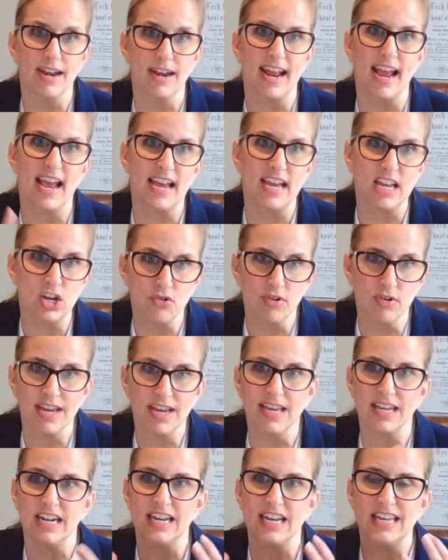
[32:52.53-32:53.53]
and
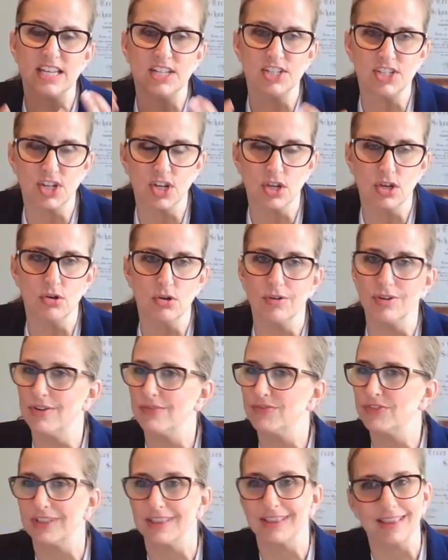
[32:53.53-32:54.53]
angry and it eats at you and
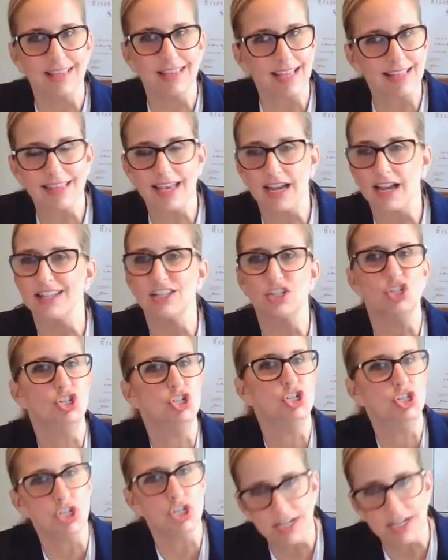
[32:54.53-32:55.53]
you have to let that, it's
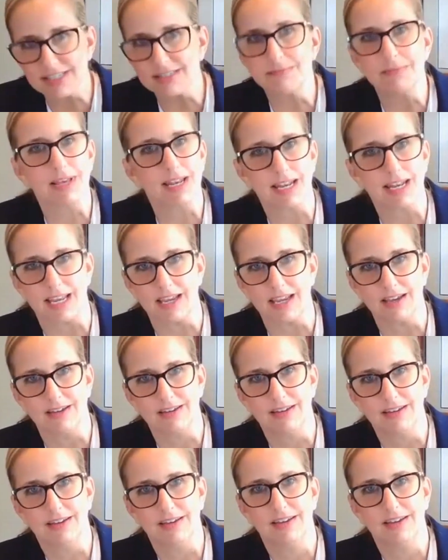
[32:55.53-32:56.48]
just money.